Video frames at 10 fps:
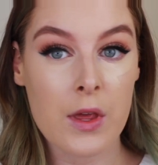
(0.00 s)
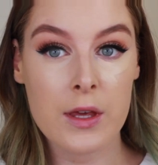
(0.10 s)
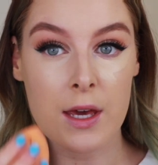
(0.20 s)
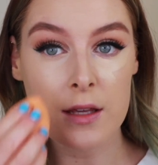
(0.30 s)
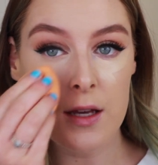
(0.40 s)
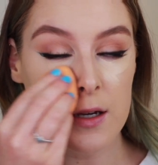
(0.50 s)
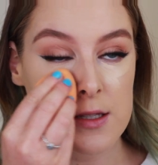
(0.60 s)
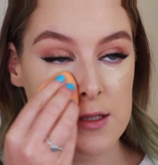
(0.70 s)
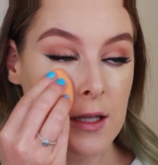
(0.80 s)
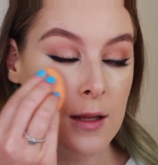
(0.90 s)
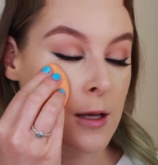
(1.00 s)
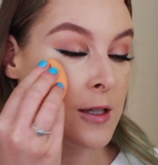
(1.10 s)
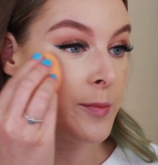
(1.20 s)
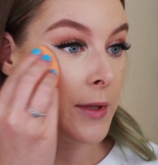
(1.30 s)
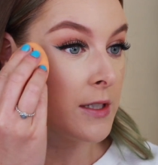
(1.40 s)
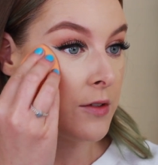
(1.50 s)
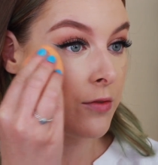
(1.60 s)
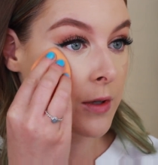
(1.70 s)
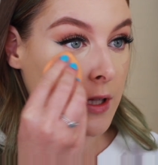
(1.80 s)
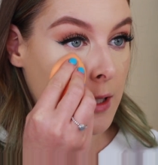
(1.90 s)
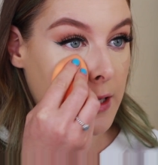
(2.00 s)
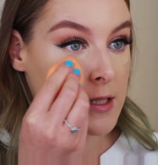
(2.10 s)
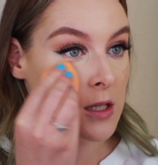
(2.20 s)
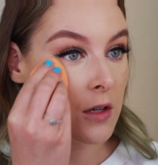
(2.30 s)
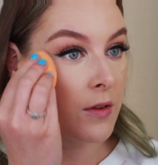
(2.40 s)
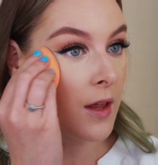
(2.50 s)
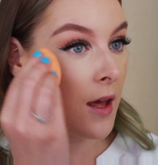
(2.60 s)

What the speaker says: Again, that concealer has blended really nice over